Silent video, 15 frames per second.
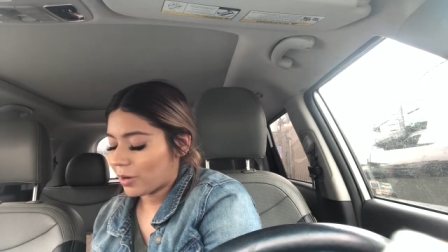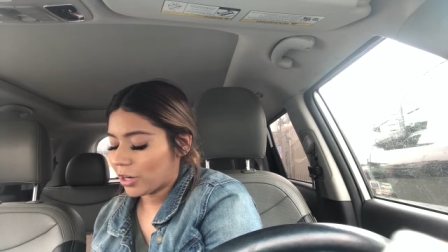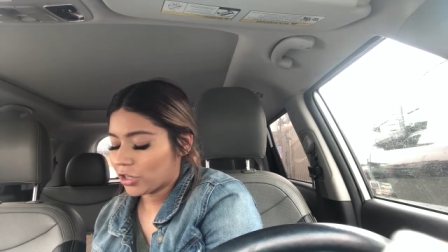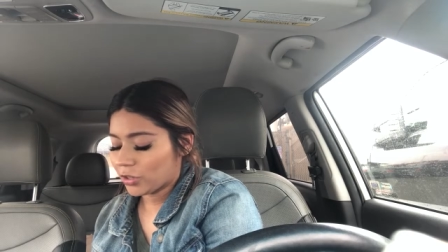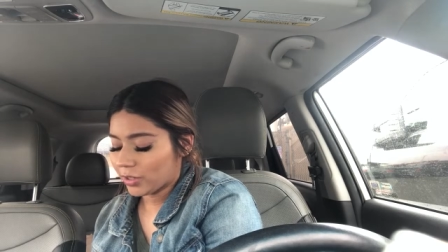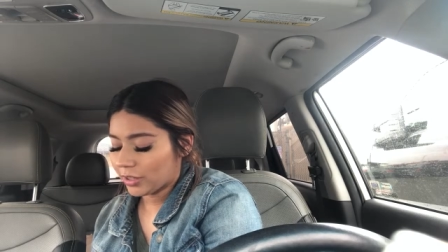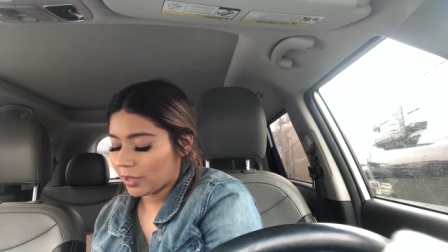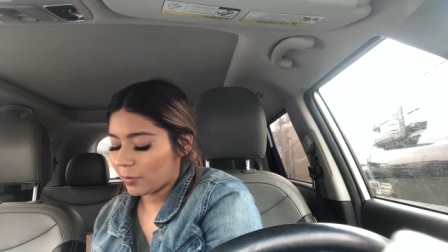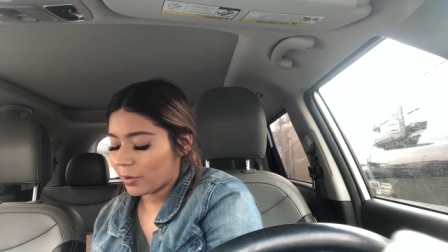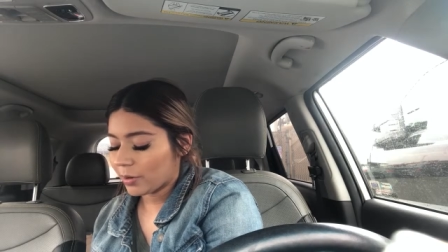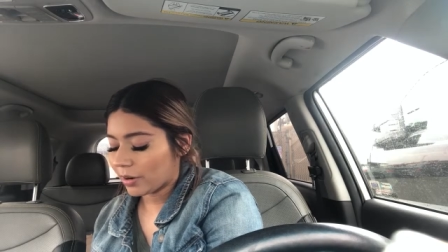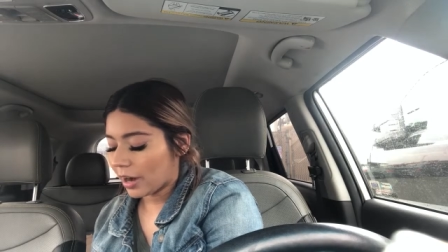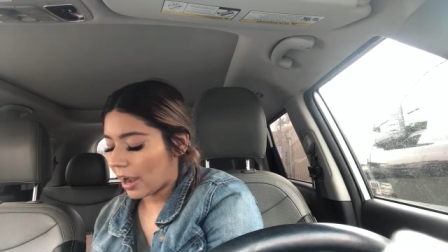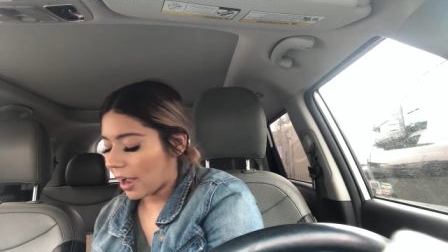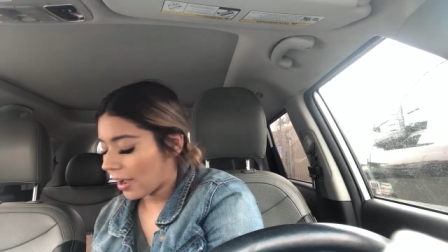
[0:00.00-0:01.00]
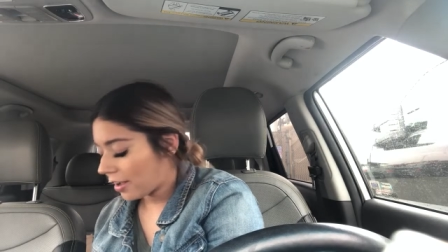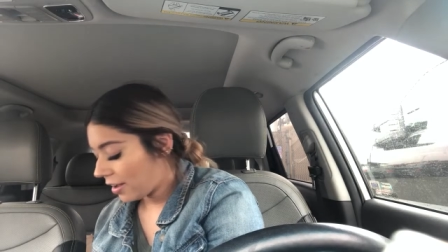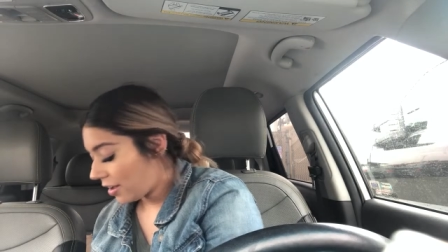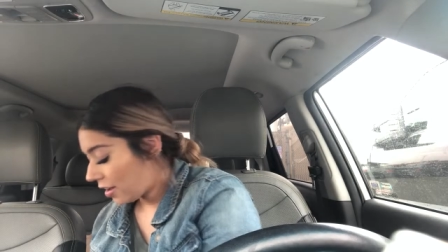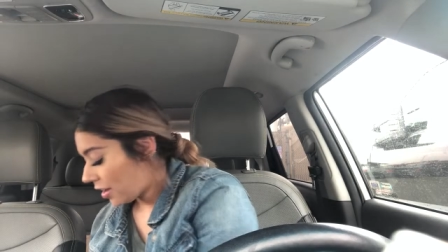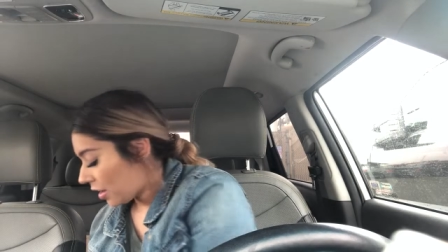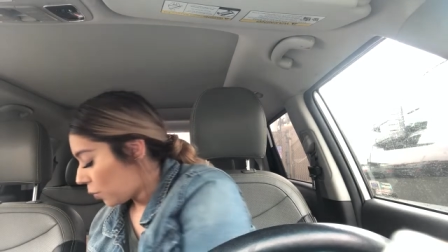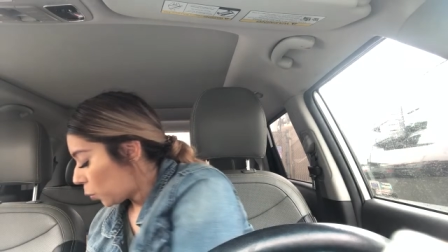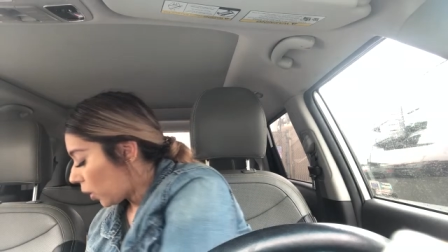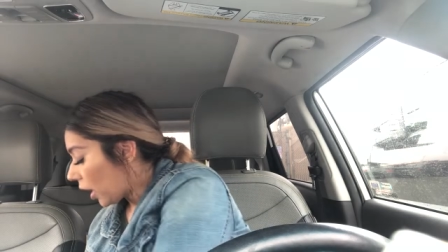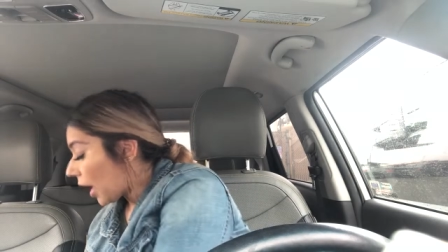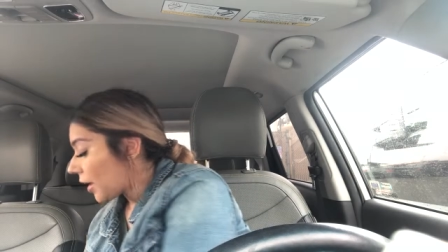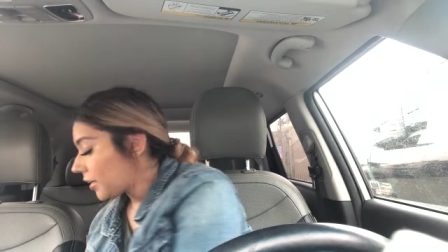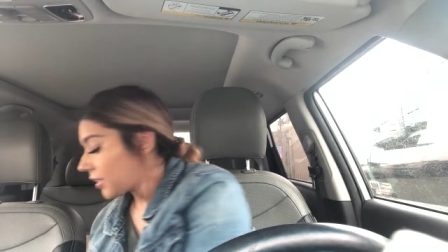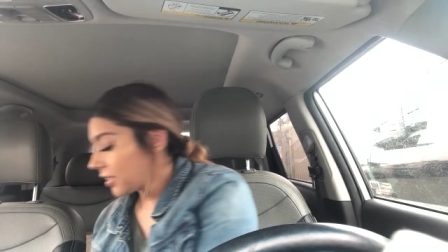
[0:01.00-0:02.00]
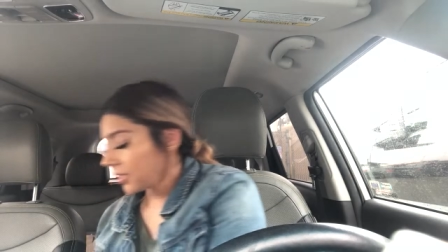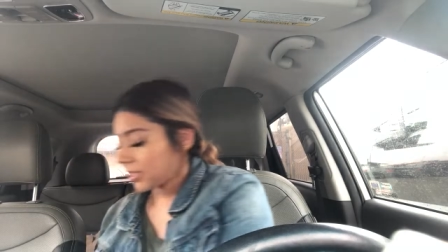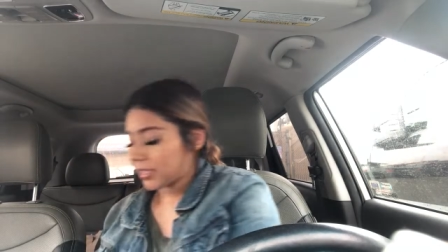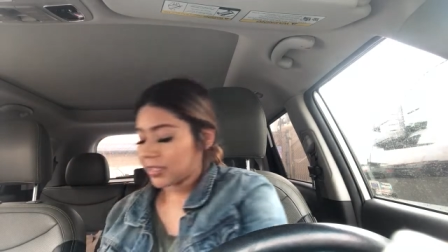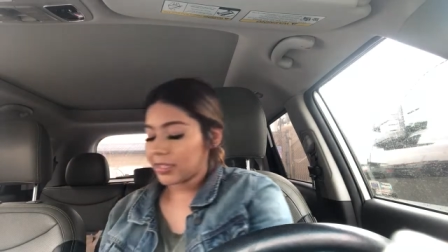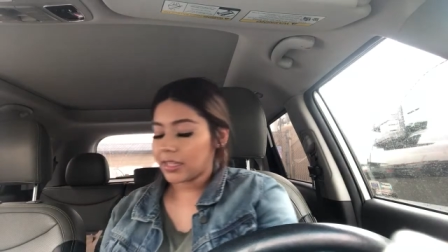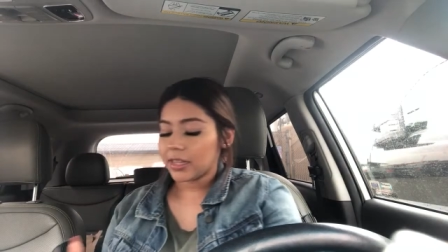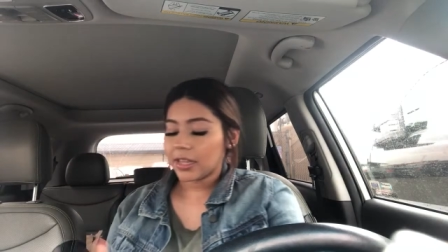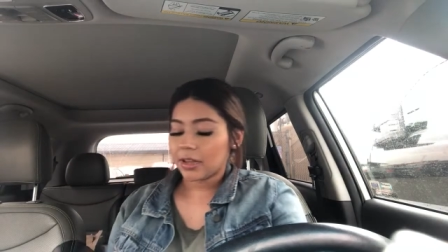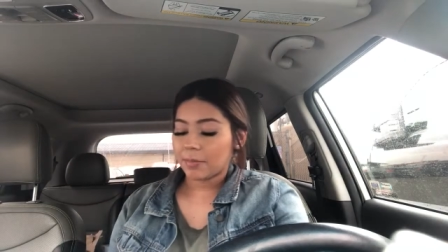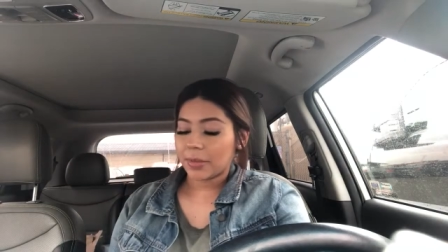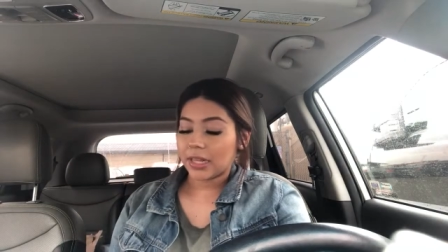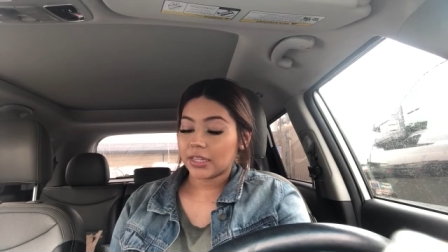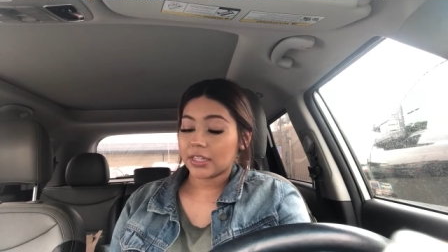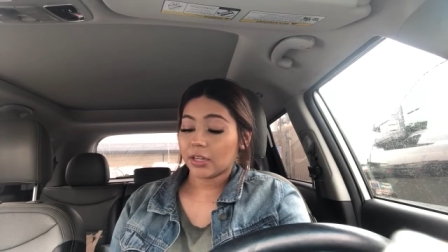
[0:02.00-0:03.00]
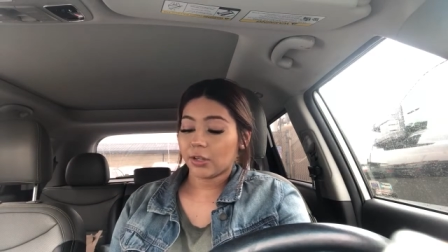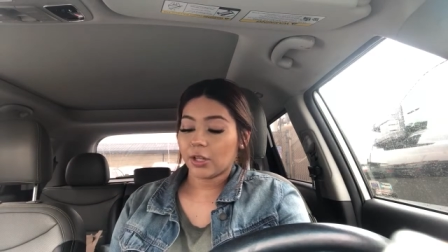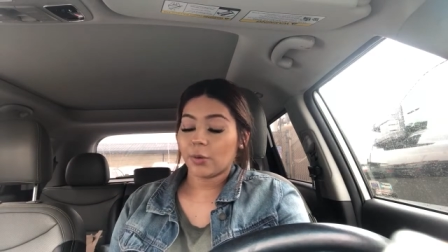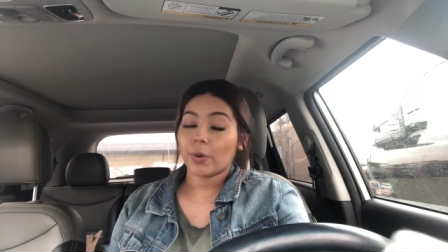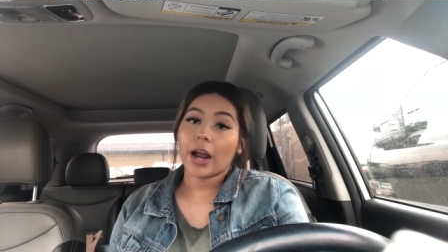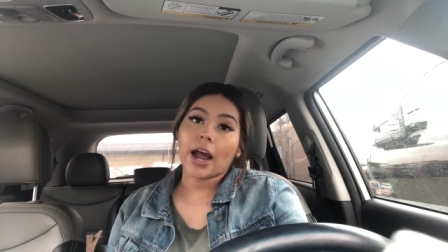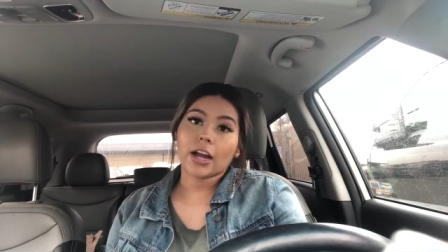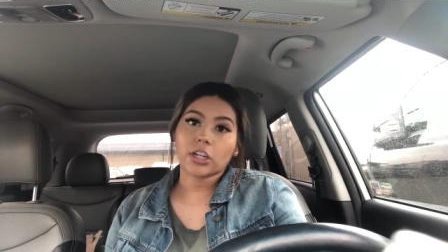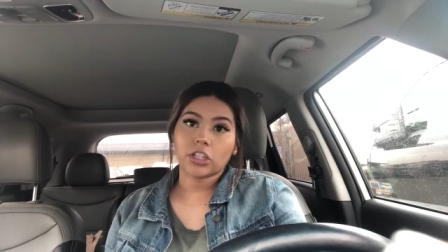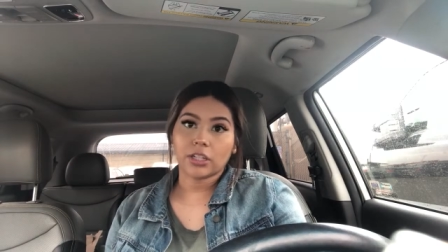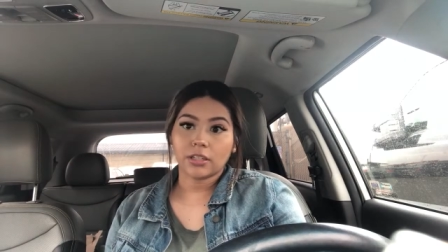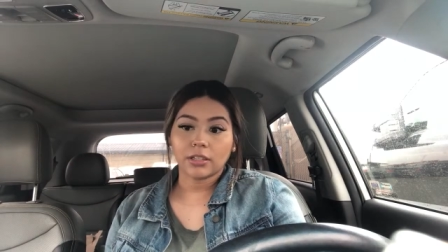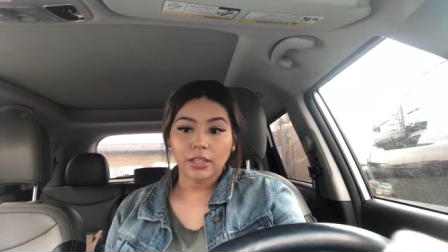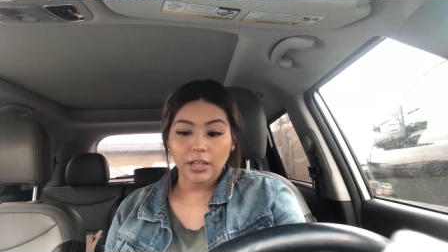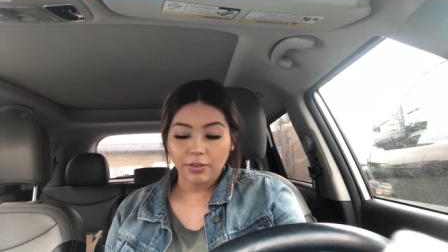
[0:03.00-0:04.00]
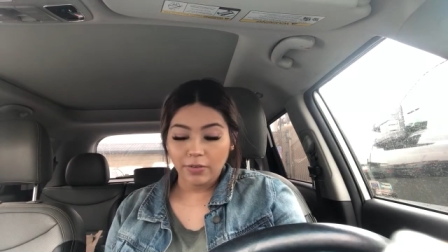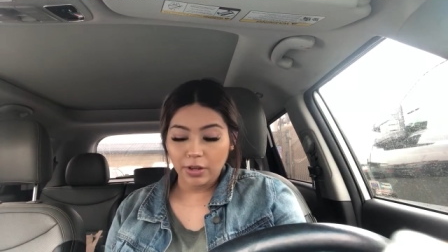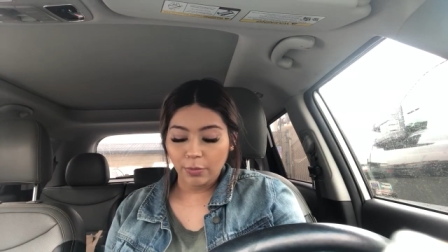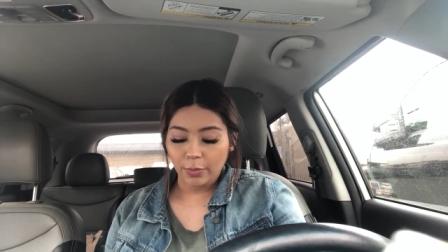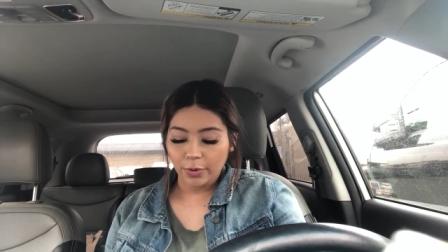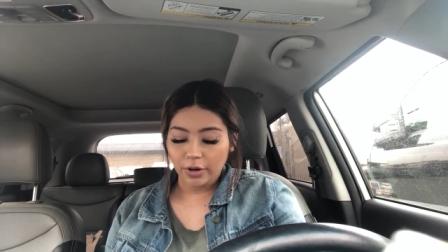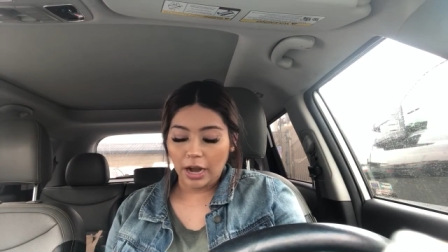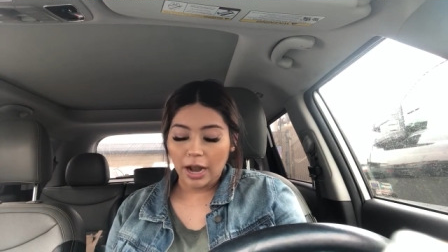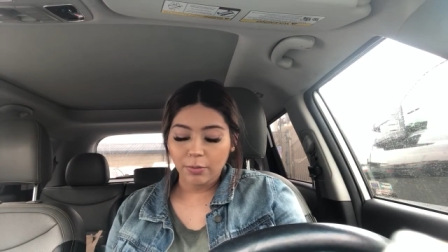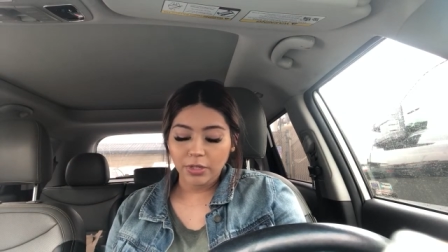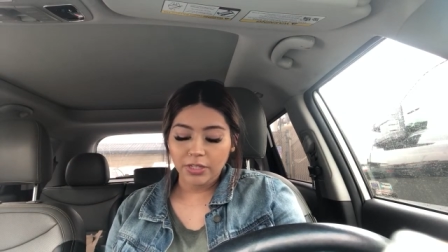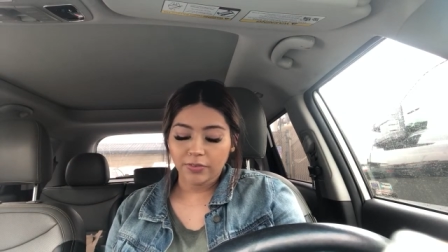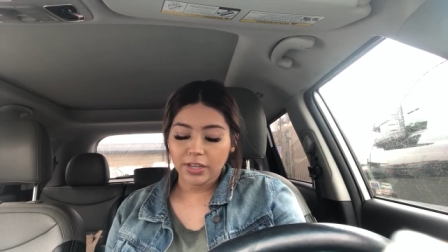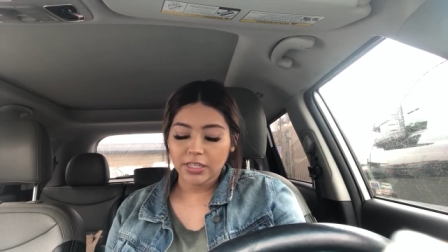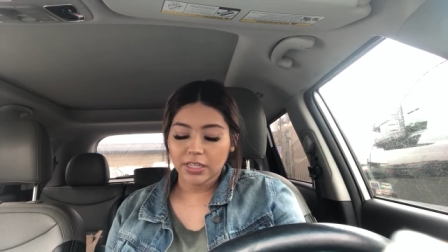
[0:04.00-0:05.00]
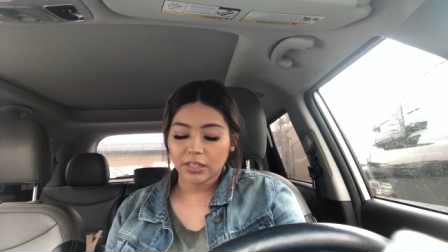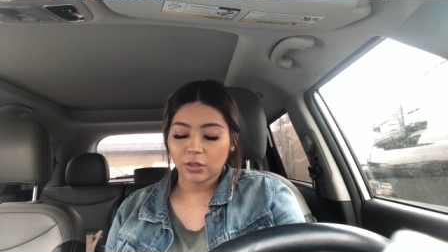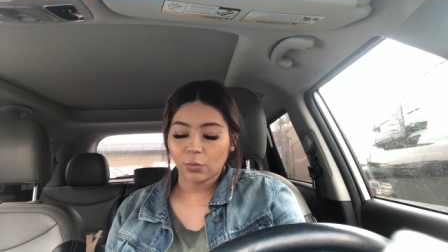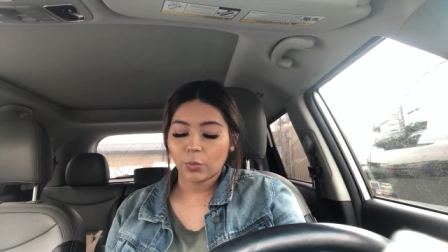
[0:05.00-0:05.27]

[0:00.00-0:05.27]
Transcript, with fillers: restaurant that we were at. Well, I didn't see them until they were actually leaving. We were, I was facing the